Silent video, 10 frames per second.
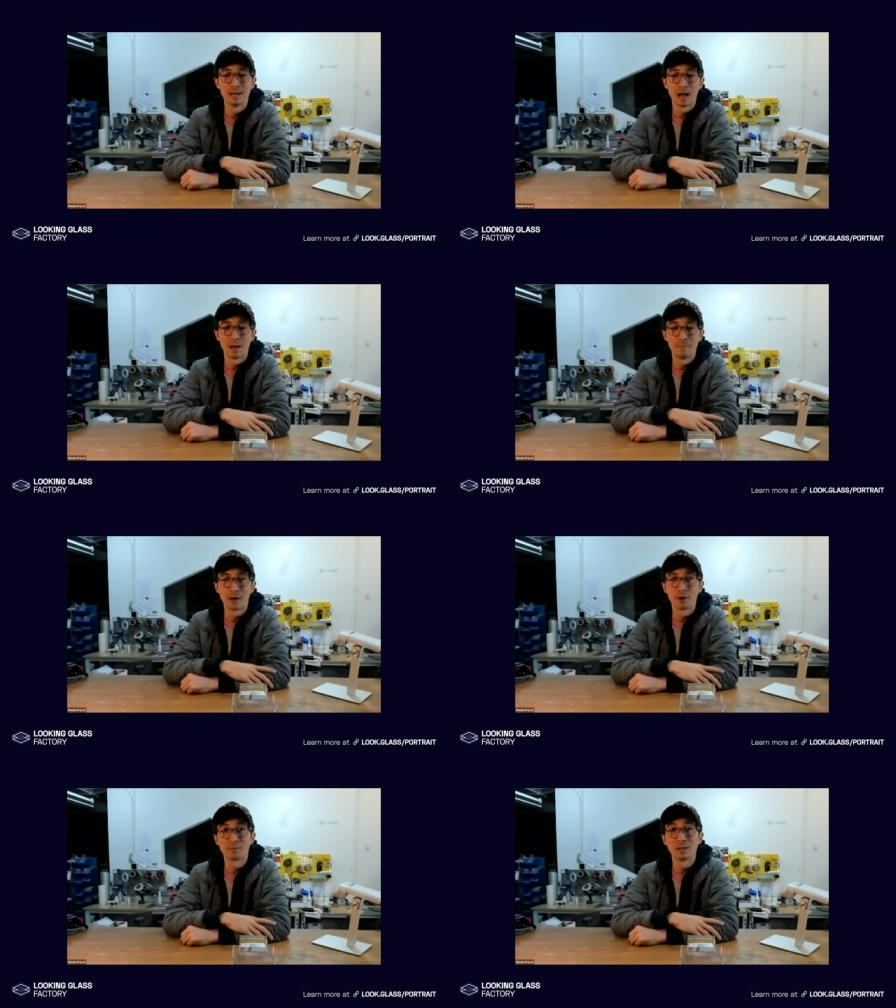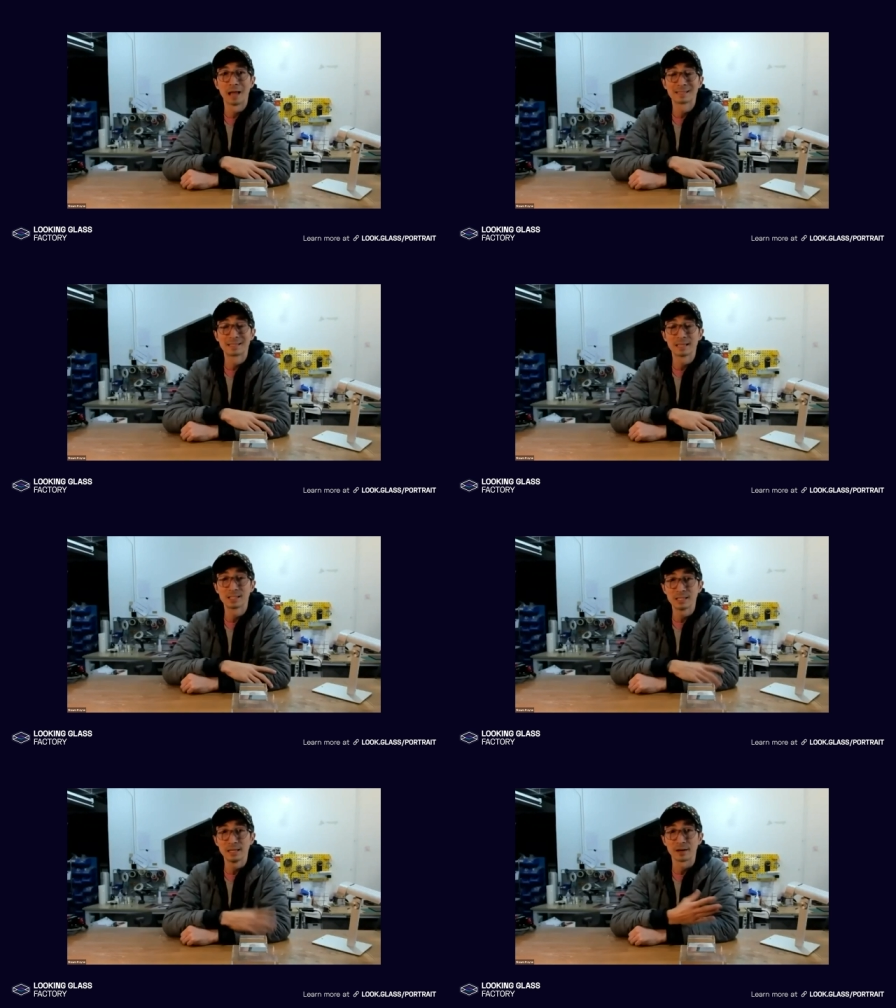about over the last
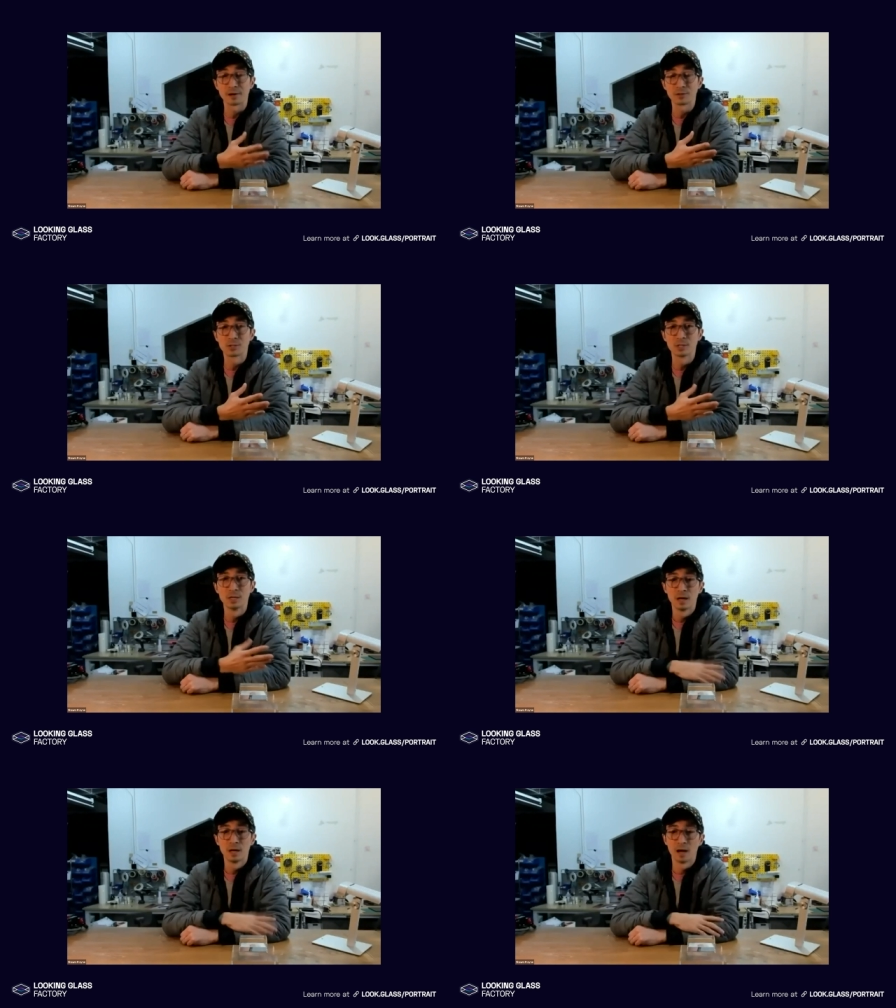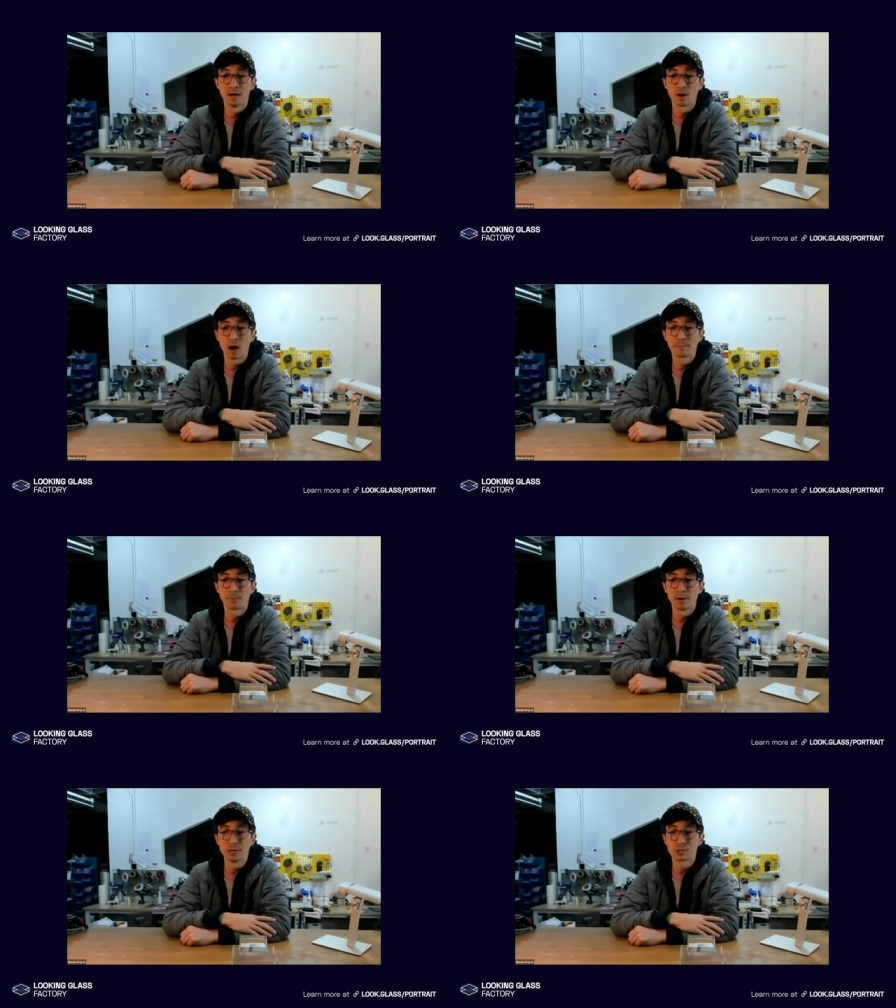six years of our
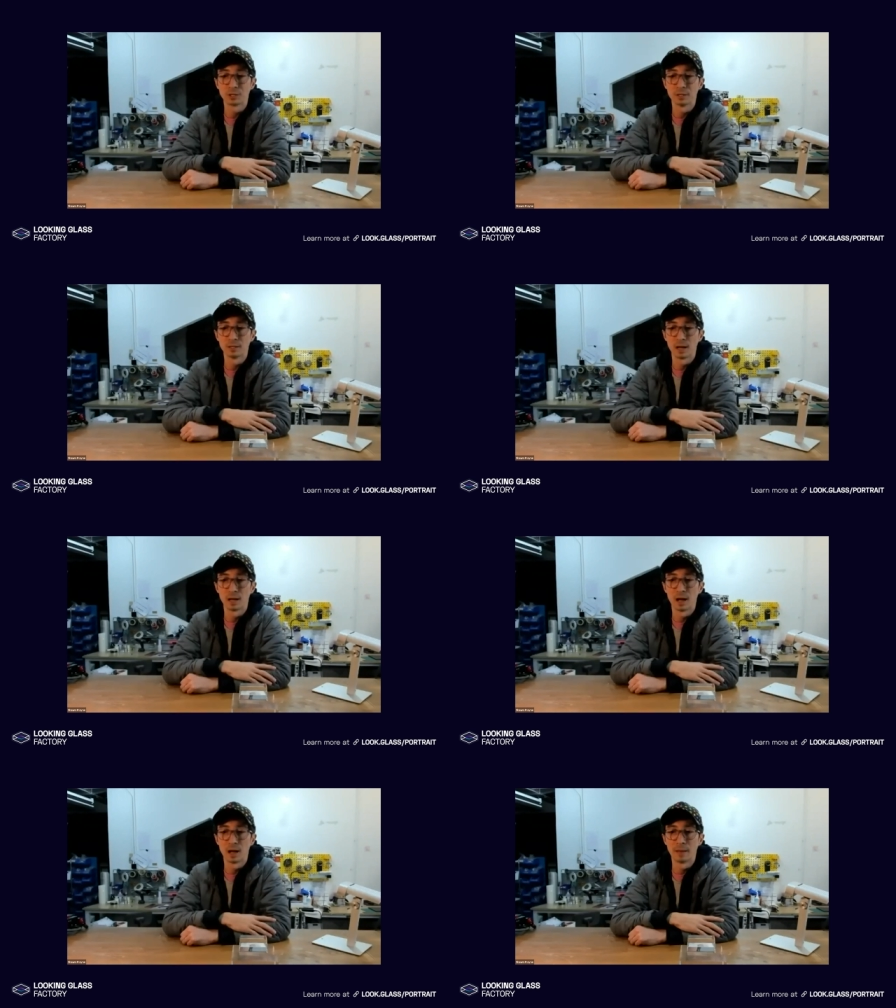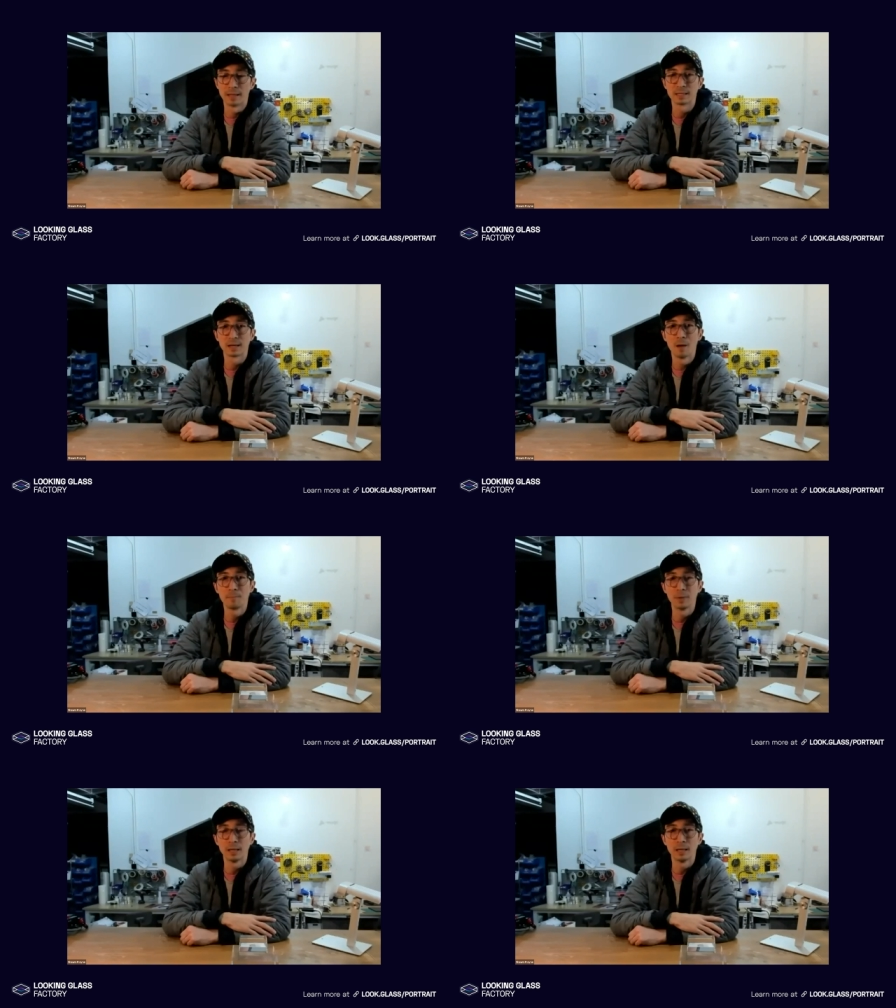operation um, as a
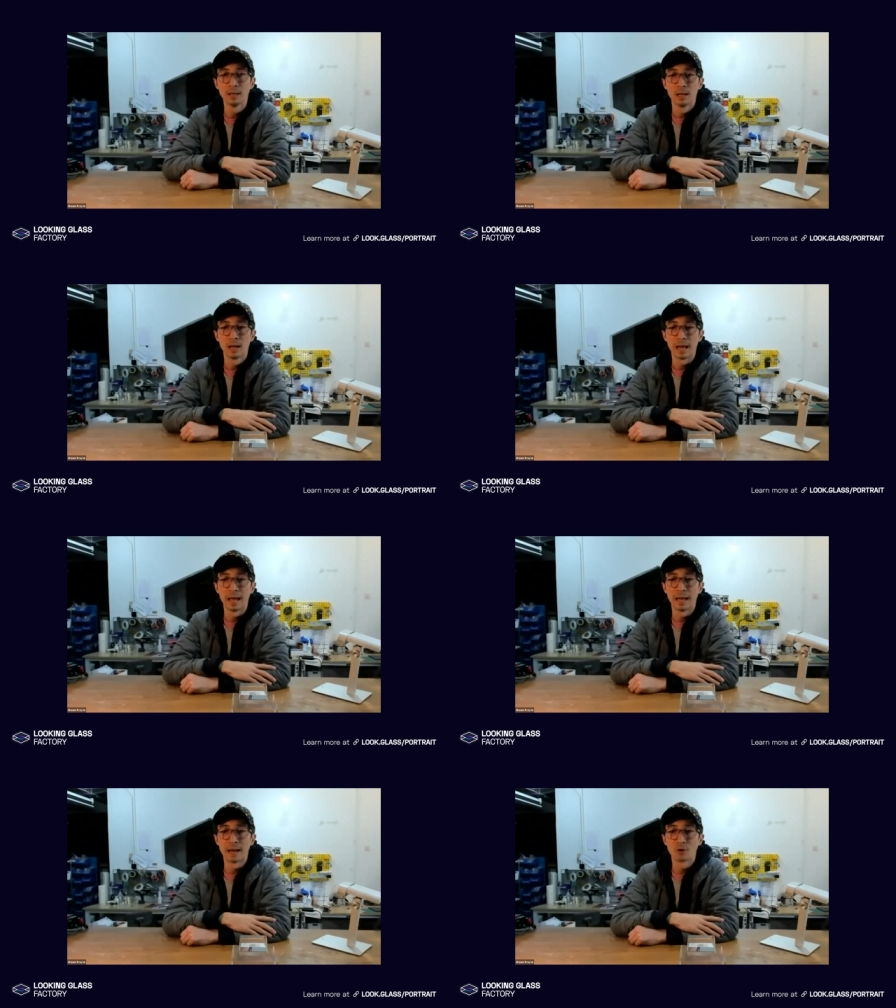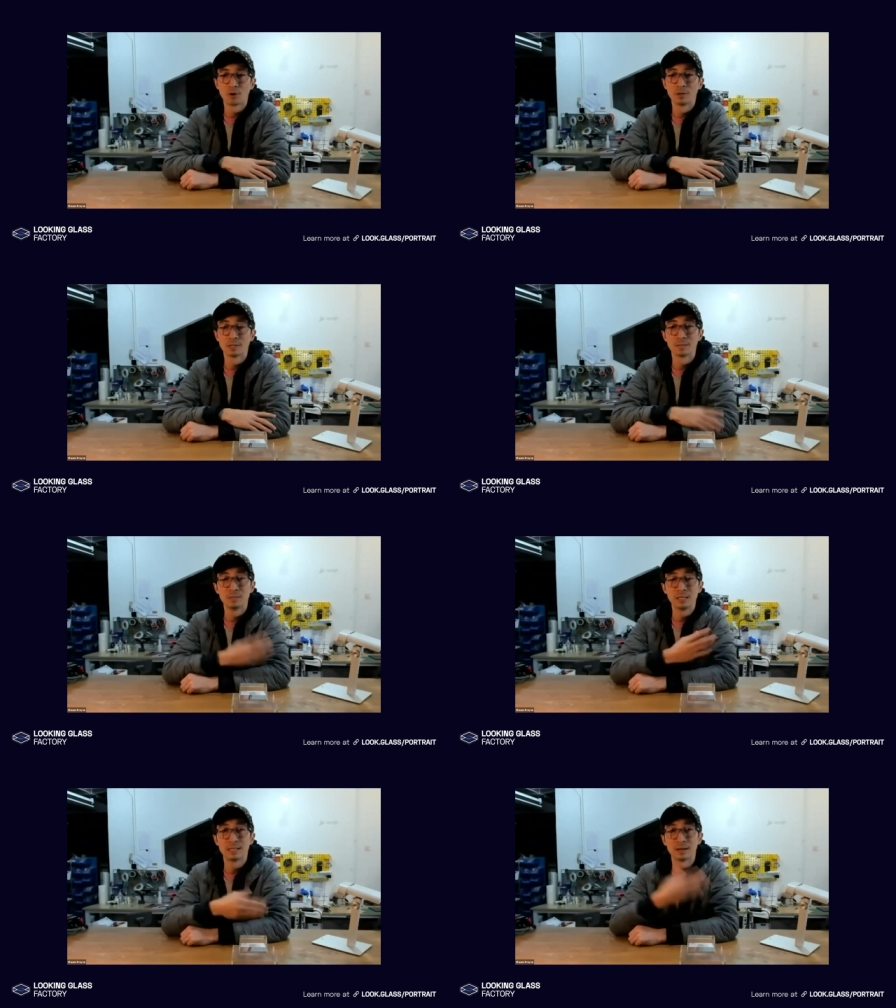company. And I'll go into some
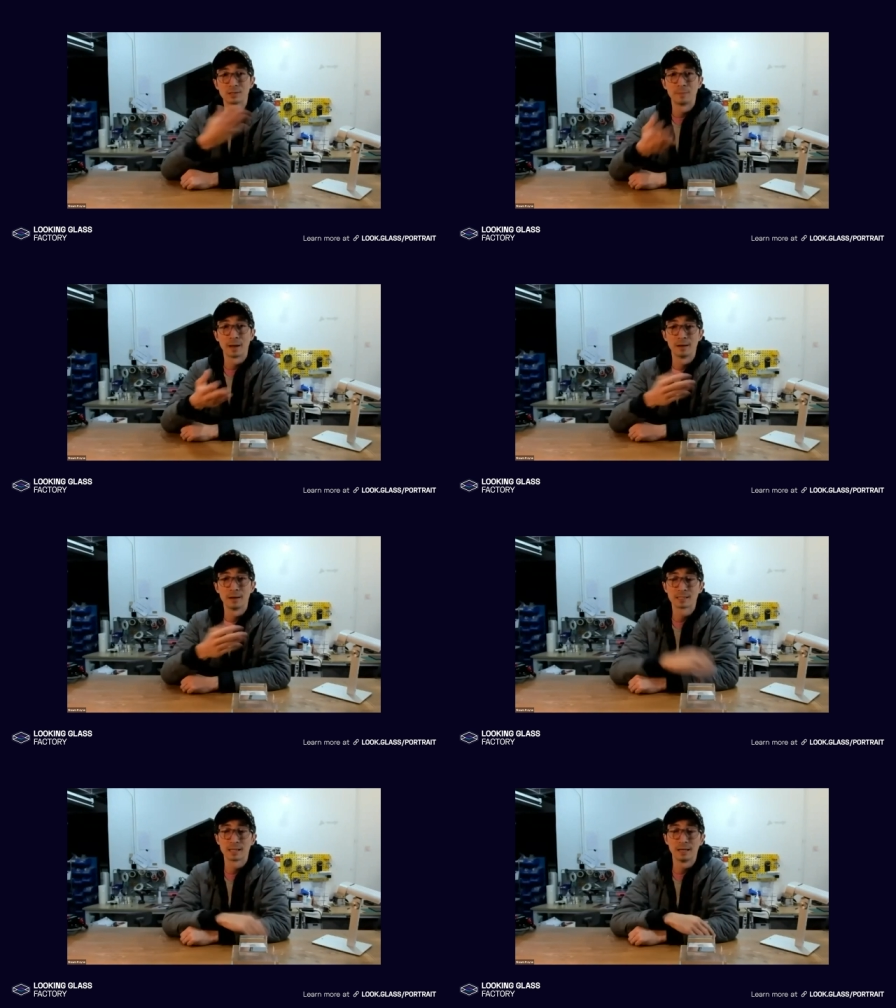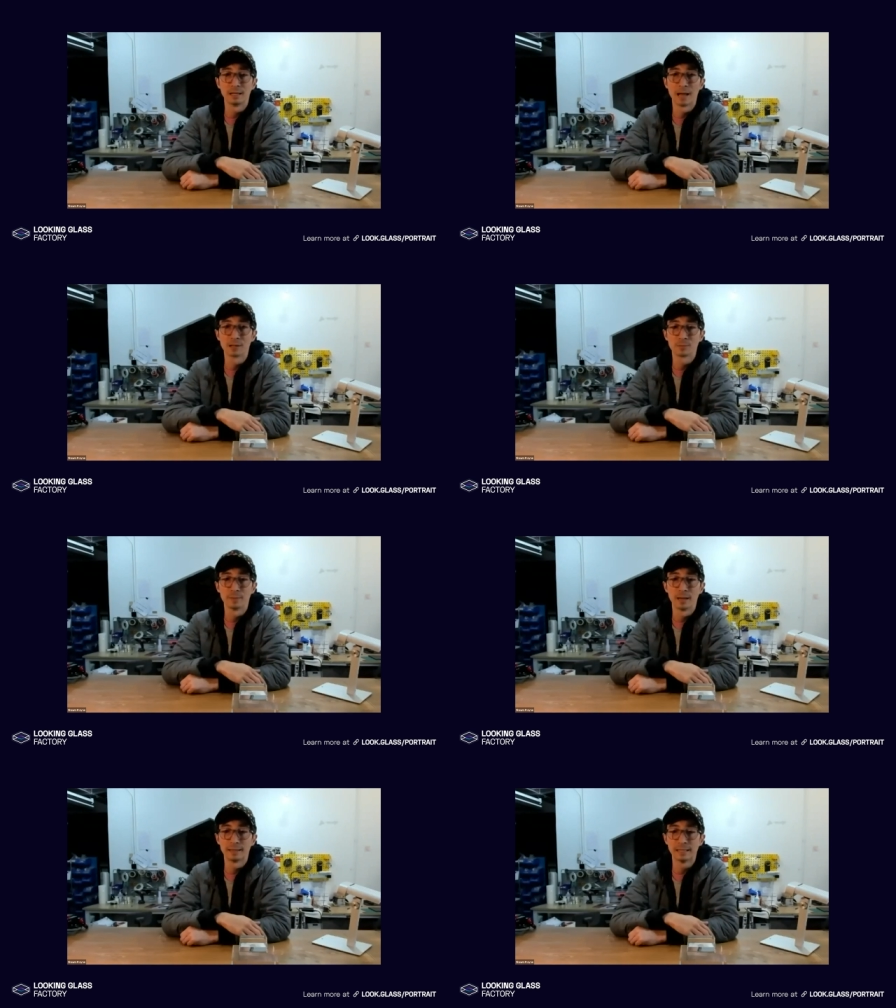details about an exciting
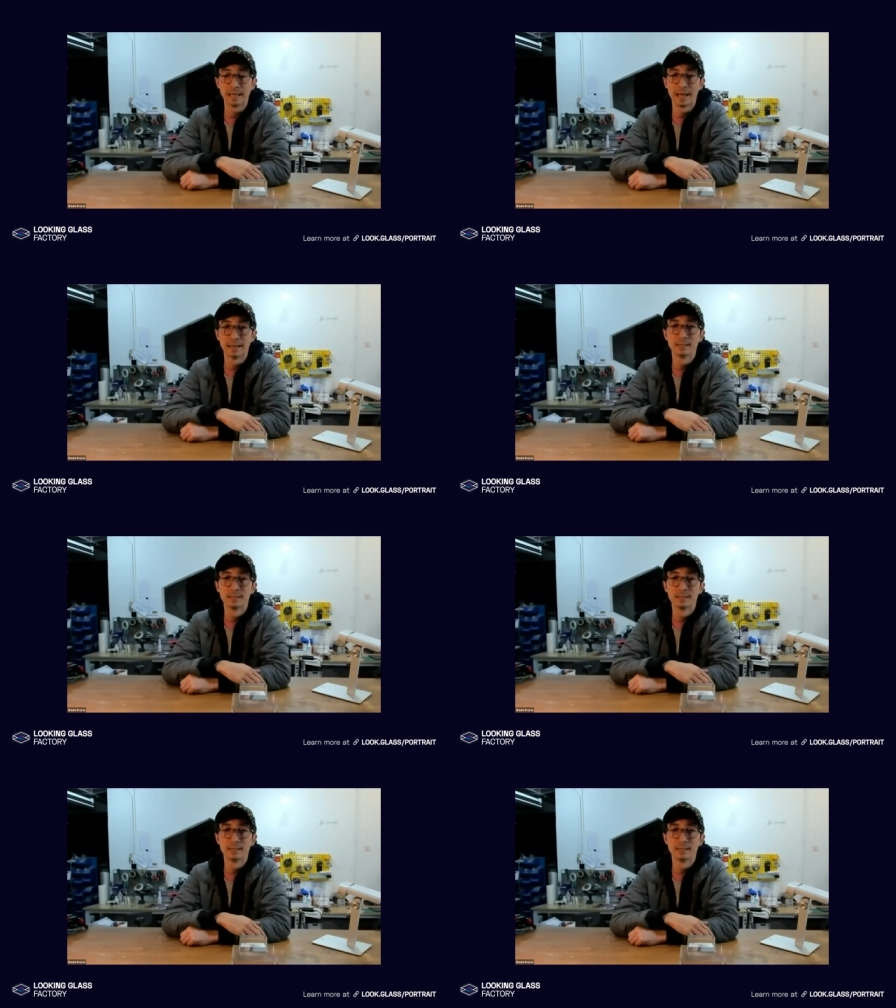announcement at the end